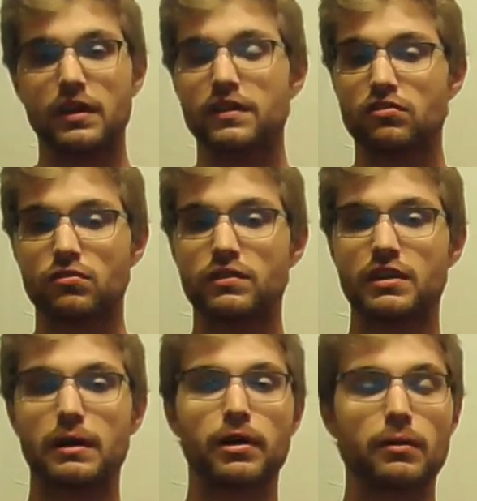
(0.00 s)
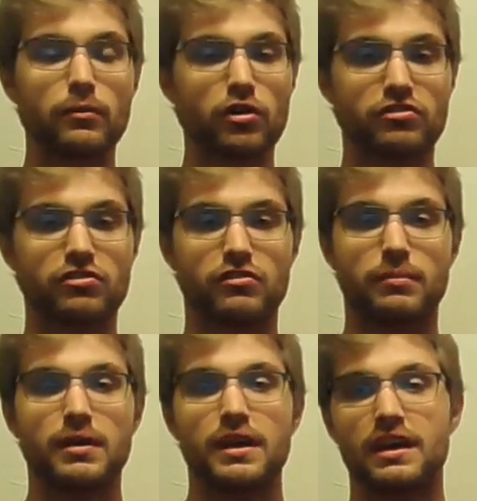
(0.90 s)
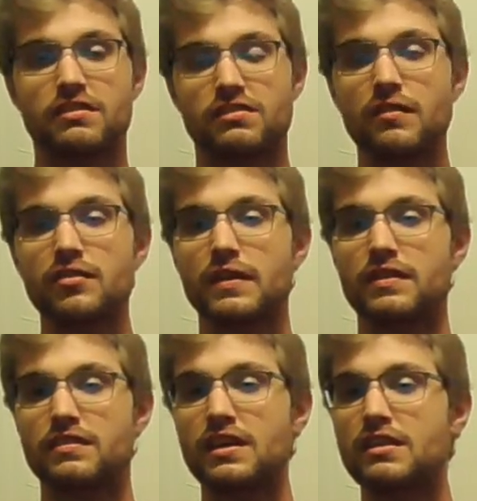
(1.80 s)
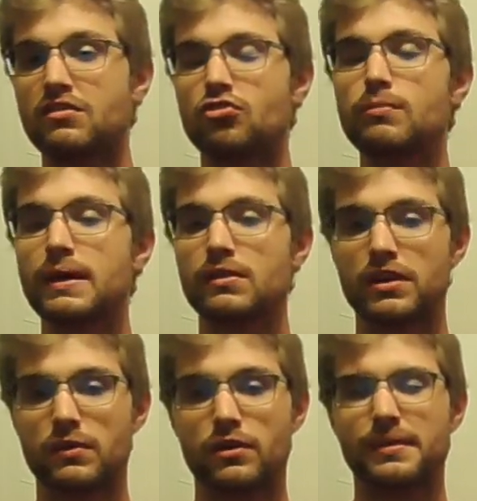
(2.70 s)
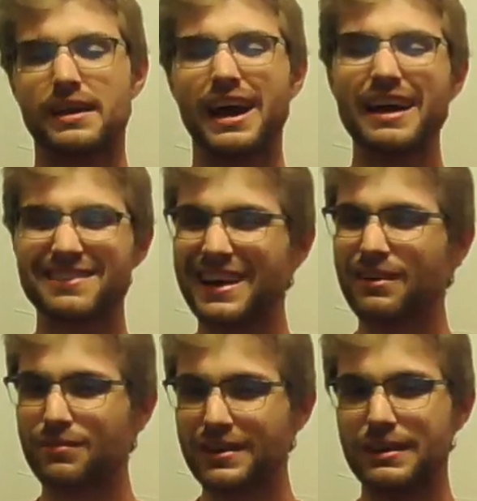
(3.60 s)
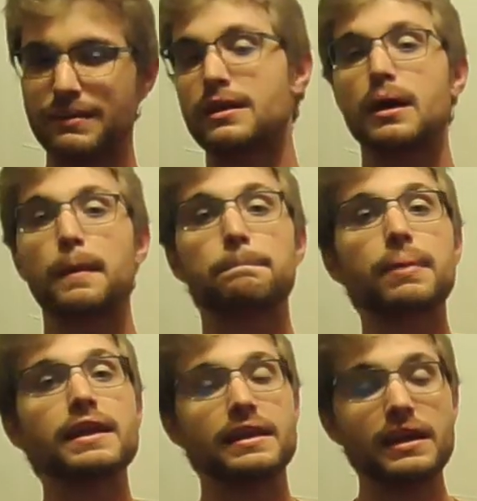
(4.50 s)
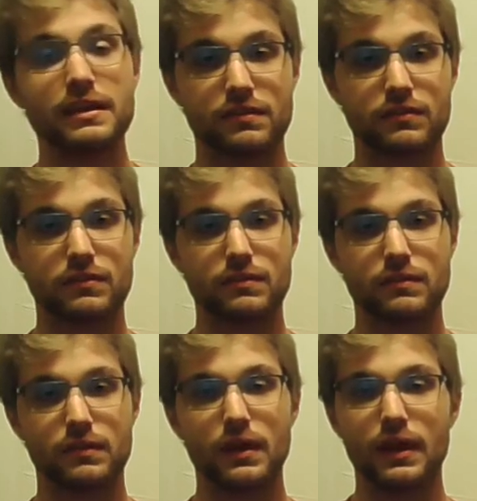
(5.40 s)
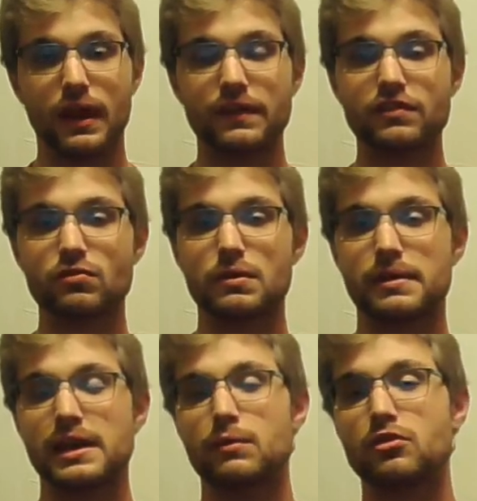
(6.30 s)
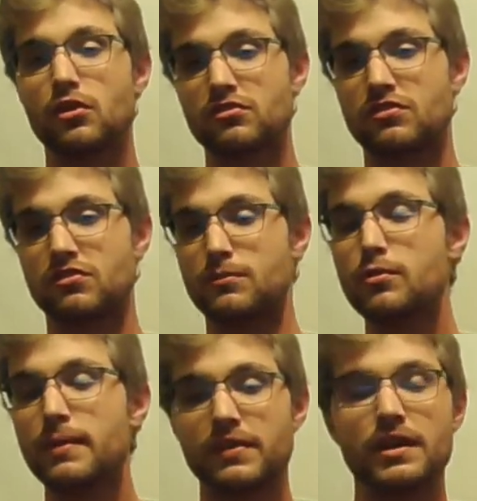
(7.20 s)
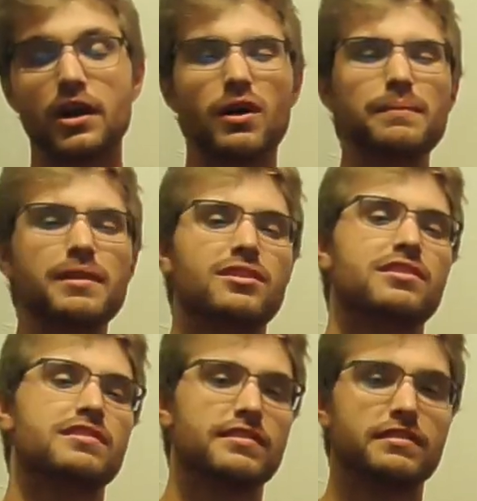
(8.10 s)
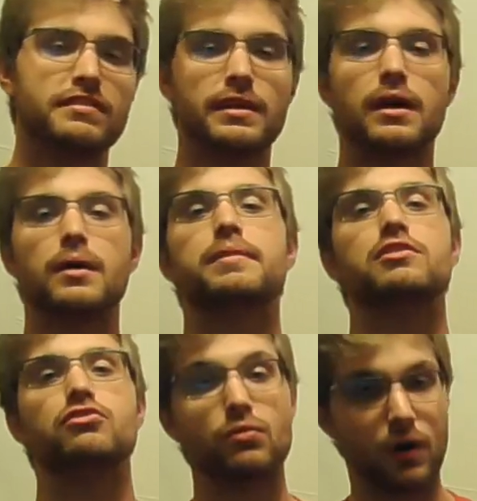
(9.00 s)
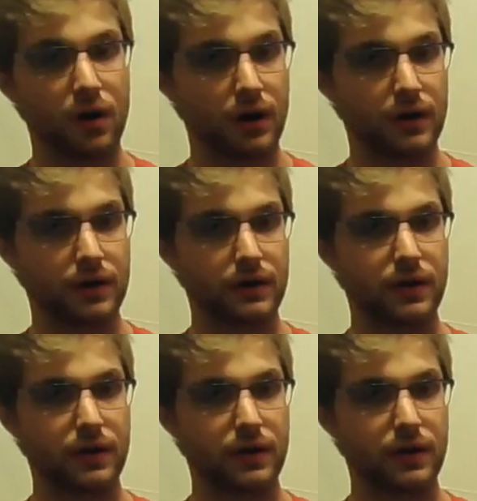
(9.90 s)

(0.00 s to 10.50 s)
This is the reason I brought up narcissism. Is the 7 deadly sins is, you may look at one and be like, it's not really me, but it is. And this is what I'm getting with narcissism. You may think, oh, I'm not narcissistic, but you are.